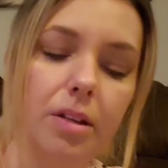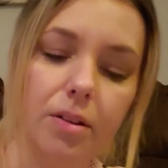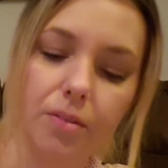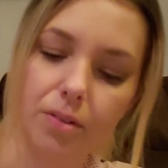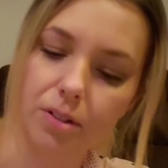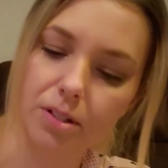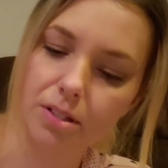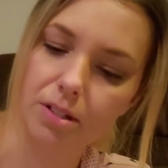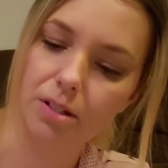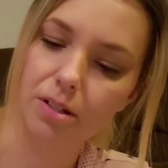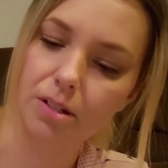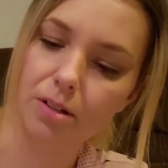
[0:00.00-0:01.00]
Can't really
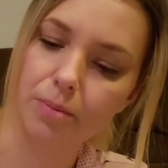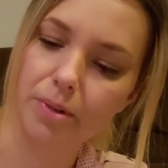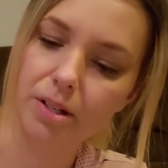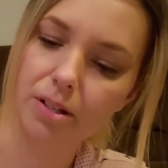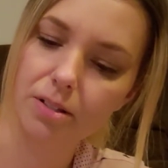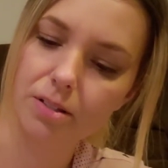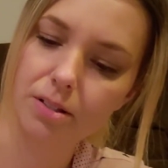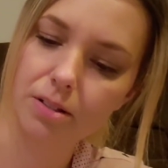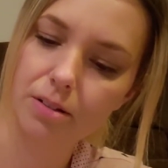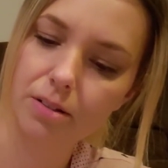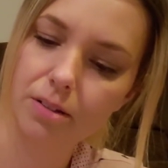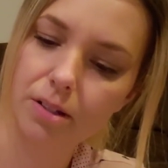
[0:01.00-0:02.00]
see it here, but I can see
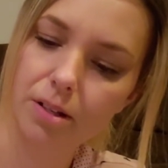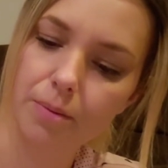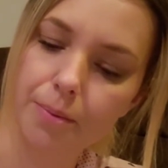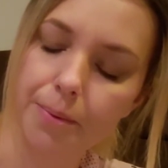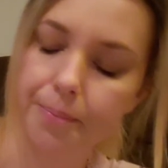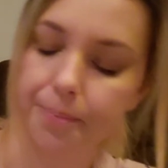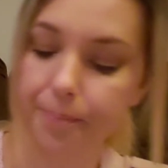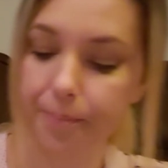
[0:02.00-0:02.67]
it in the camera.